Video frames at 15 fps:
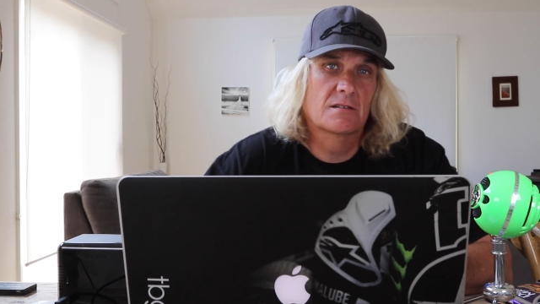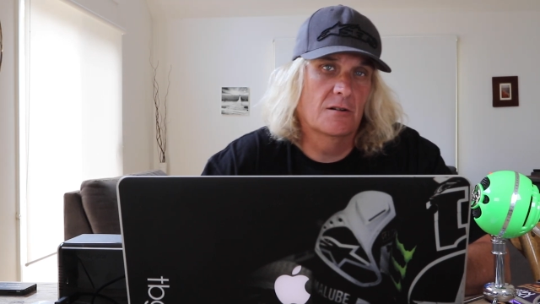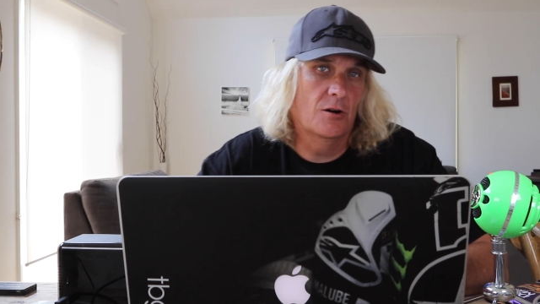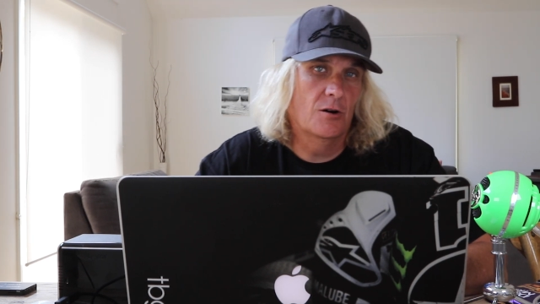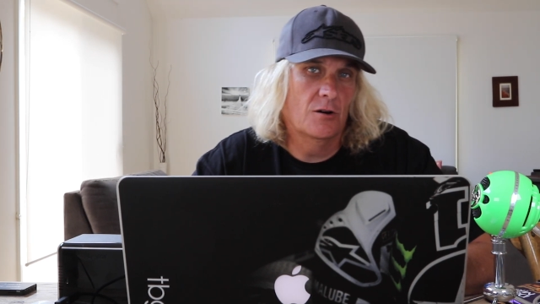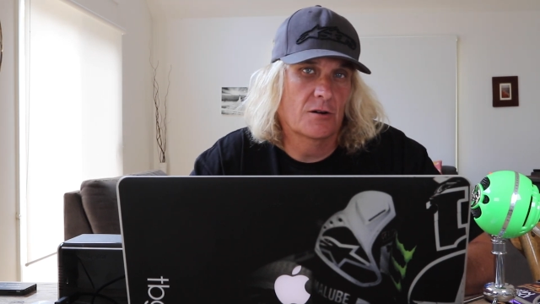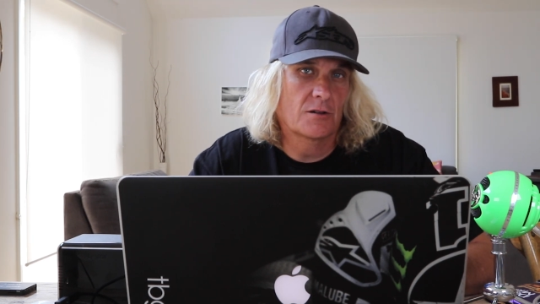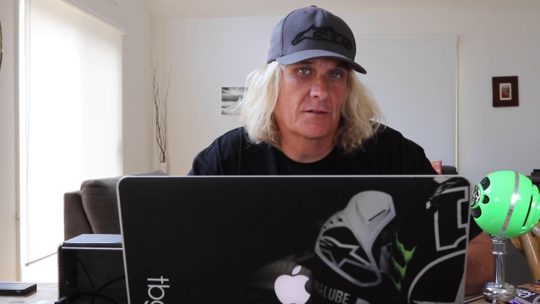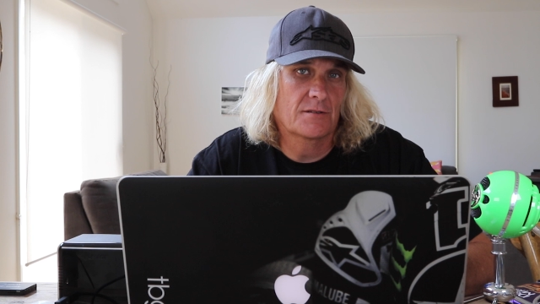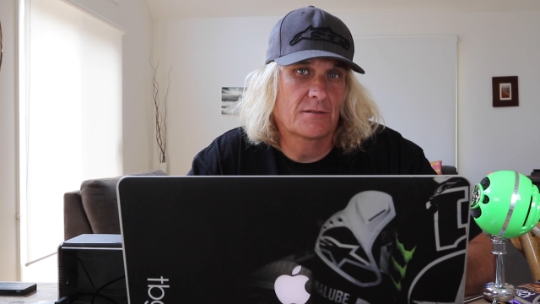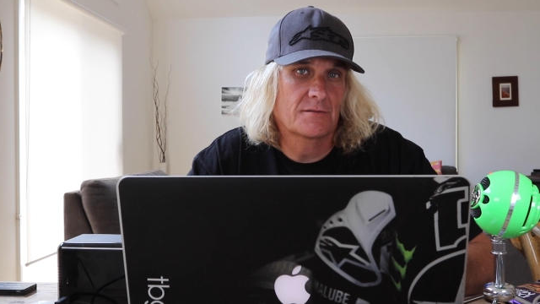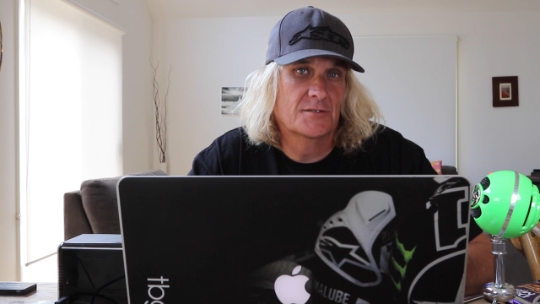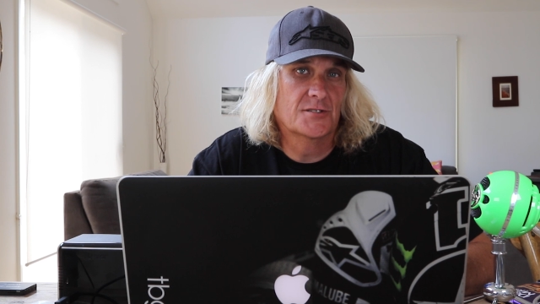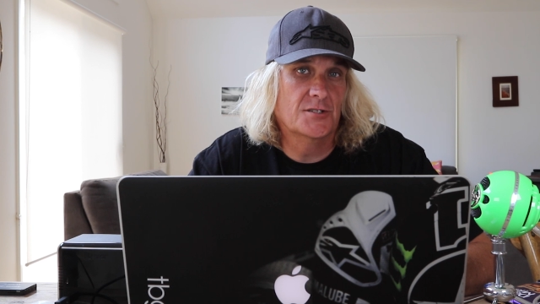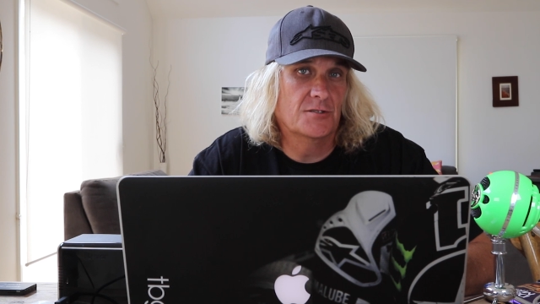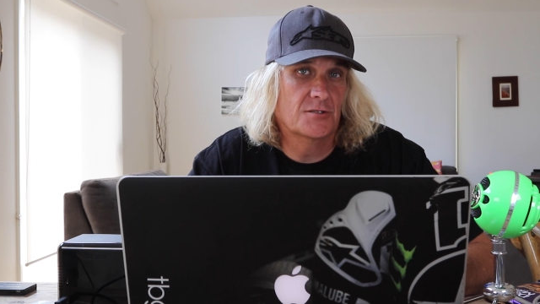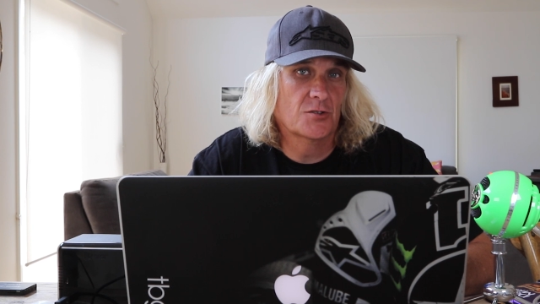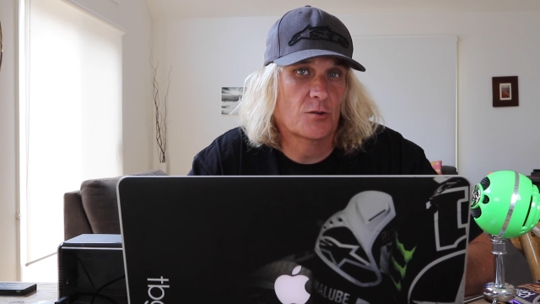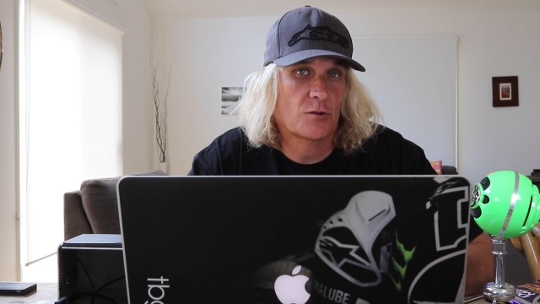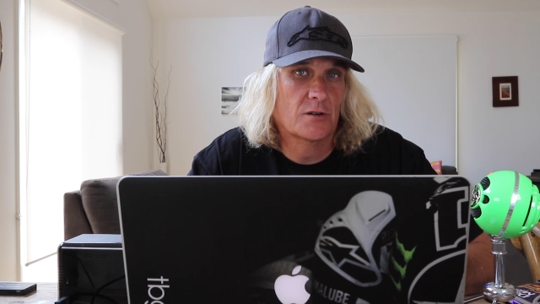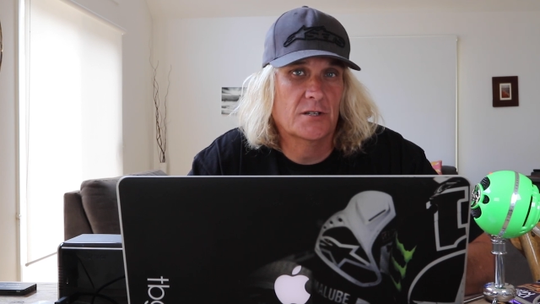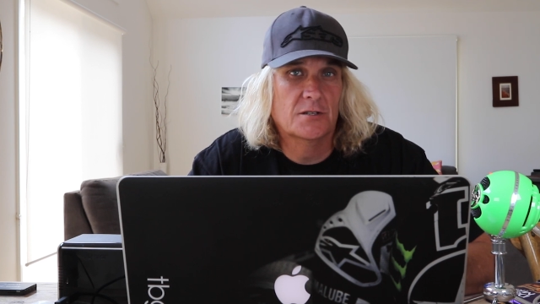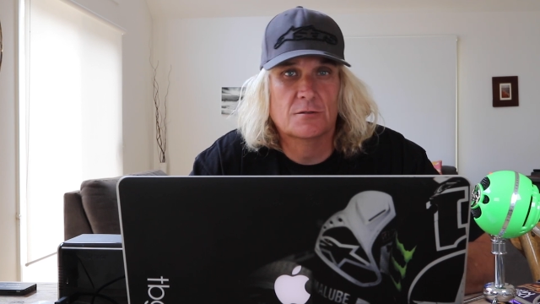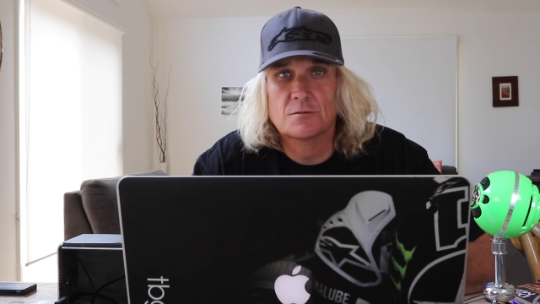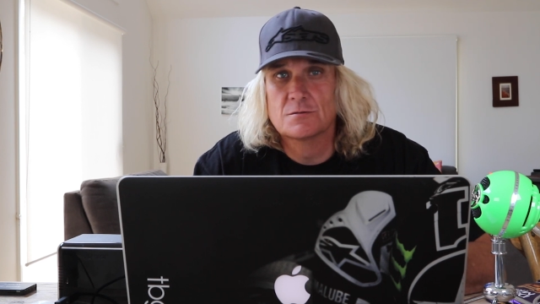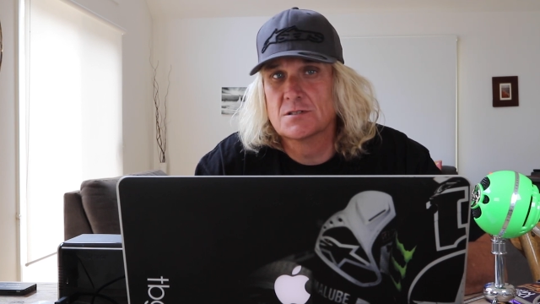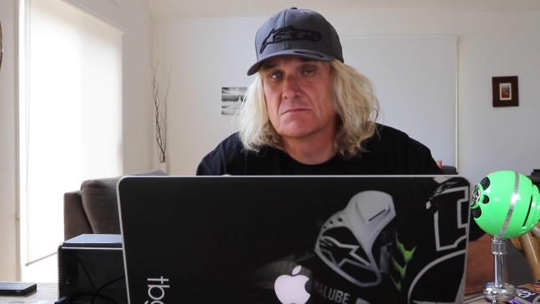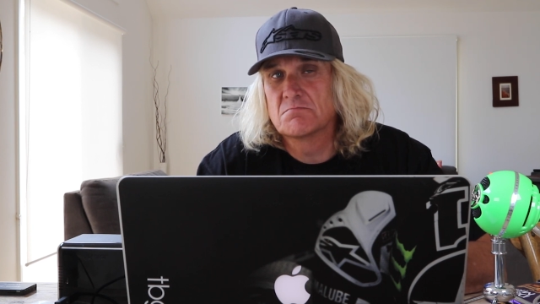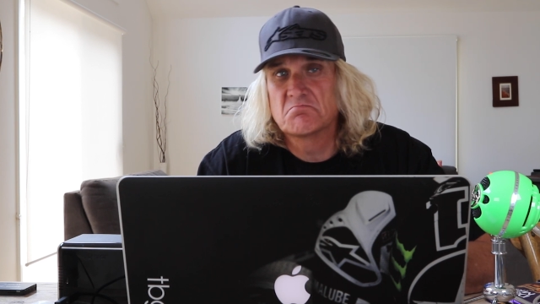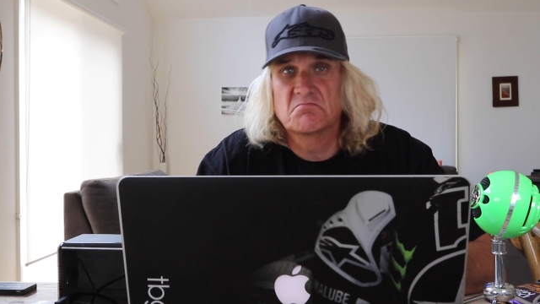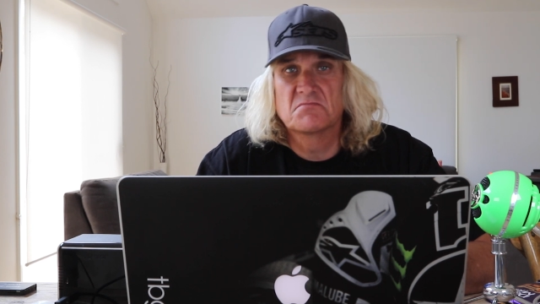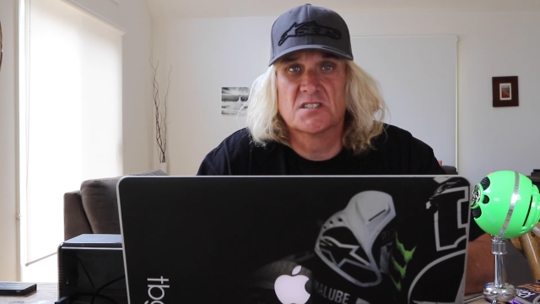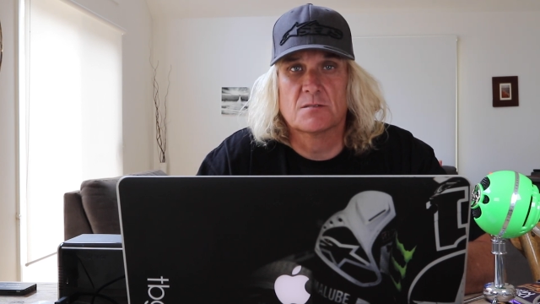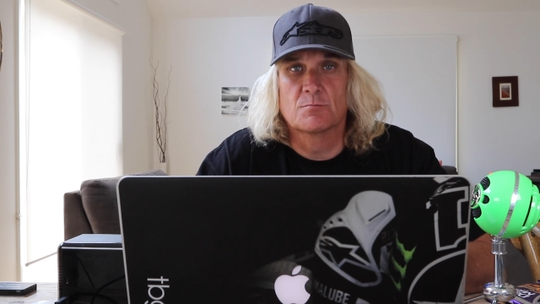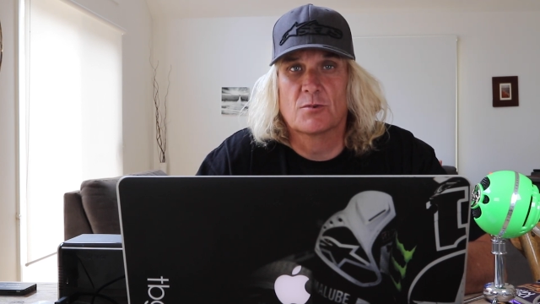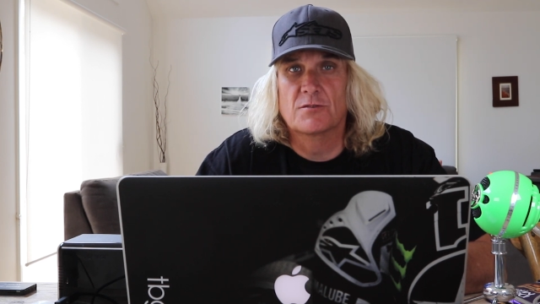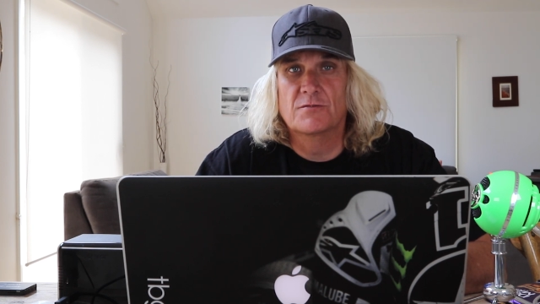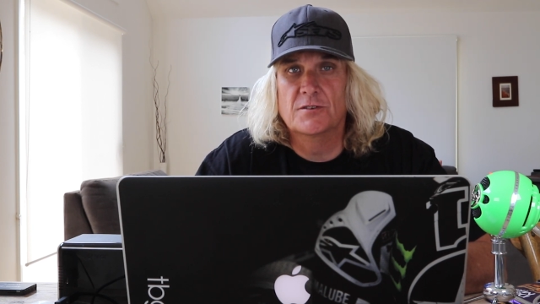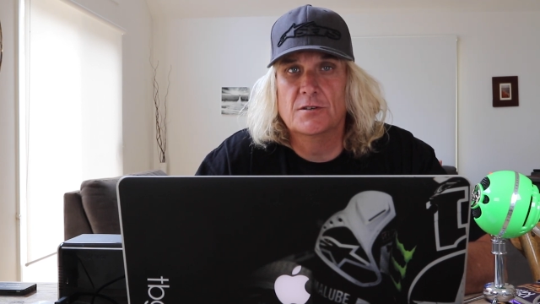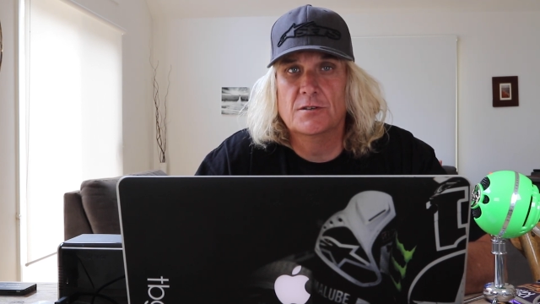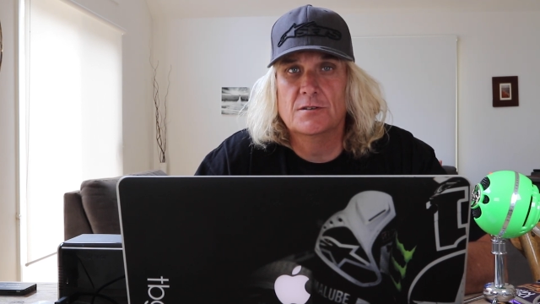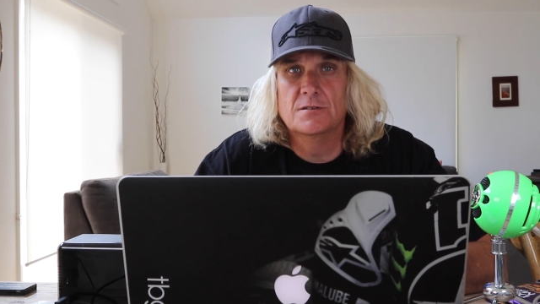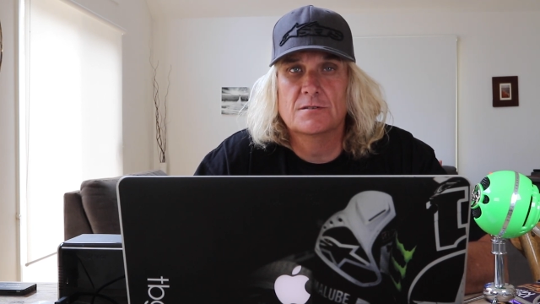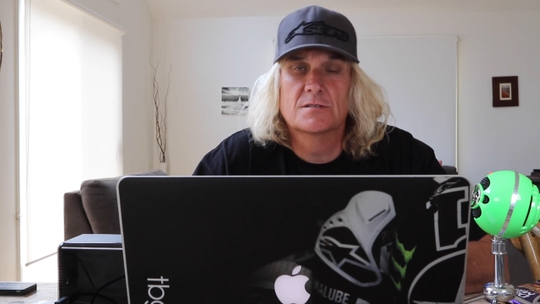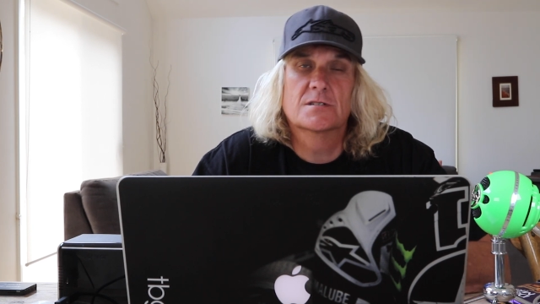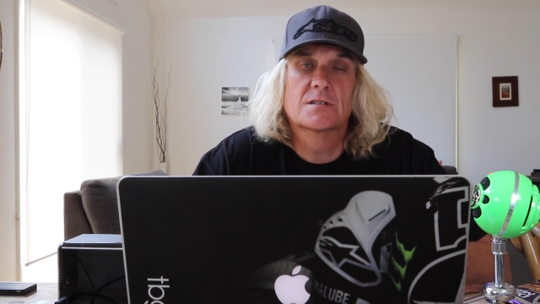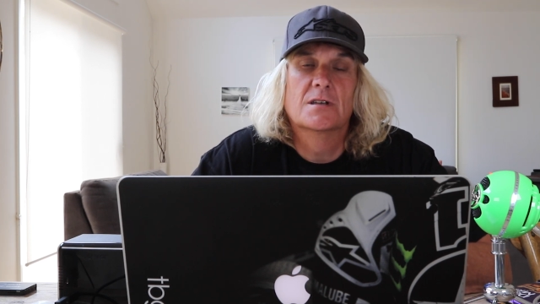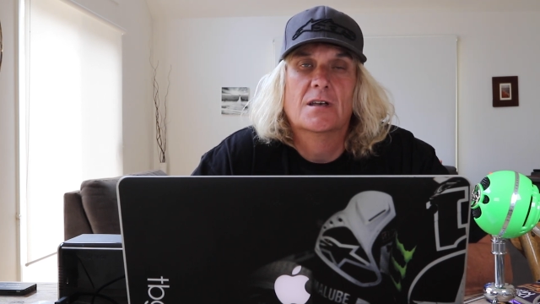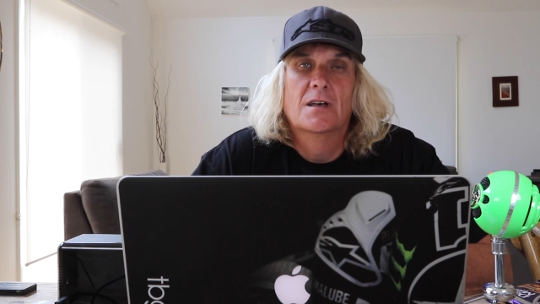on tutorials, some reviews,